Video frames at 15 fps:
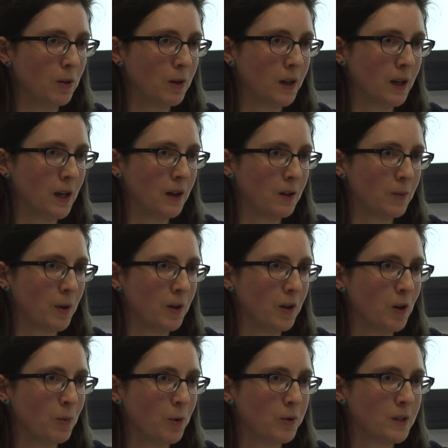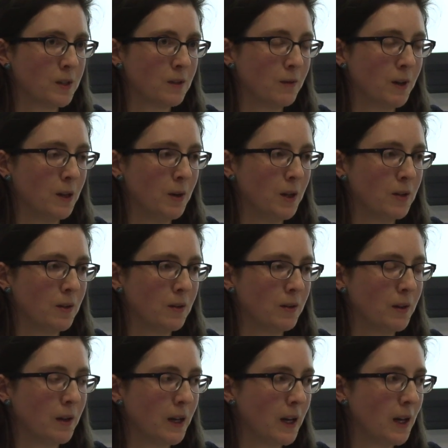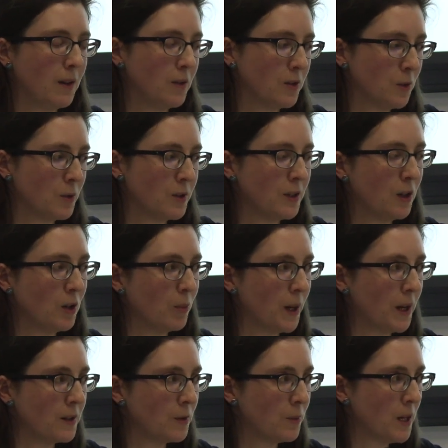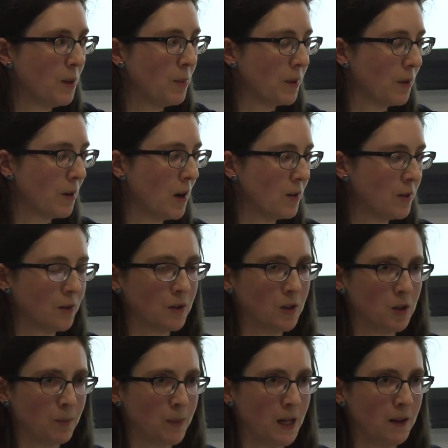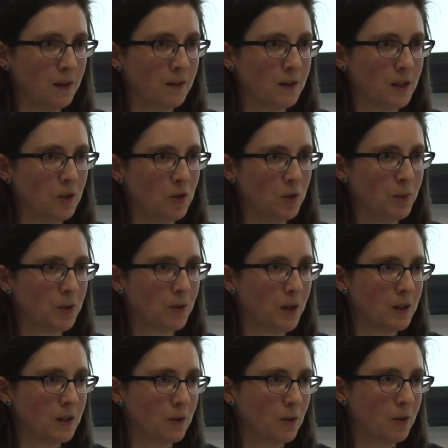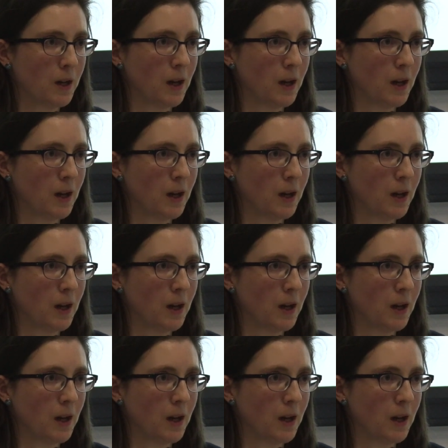looking at as part of your process evaluation. Again, there's no single best way, but there are certain domains that you should be trying to look